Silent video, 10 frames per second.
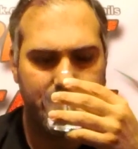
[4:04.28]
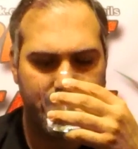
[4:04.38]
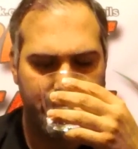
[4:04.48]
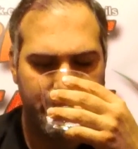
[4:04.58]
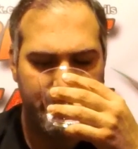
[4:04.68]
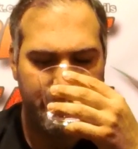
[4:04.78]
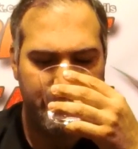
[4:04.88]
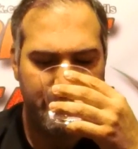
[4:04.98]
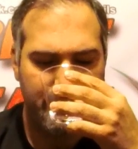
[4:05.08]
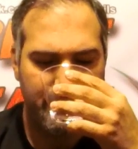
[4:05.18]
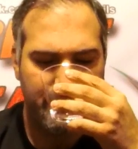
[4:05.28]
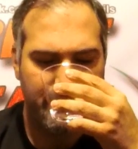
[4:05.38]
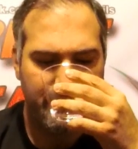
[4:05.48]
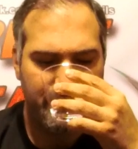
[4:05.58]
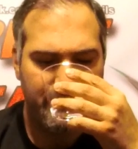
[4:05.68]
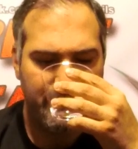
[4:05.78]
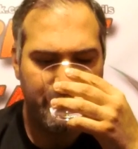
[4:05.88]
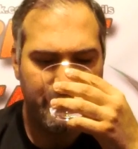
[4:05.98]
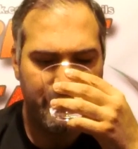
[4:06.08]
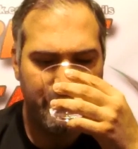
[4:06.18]

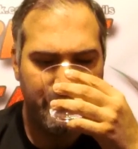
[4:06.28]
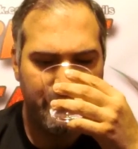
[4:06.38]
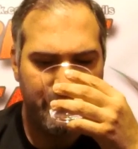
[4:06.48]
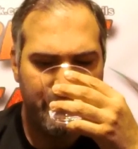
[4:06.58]
Nothing is said.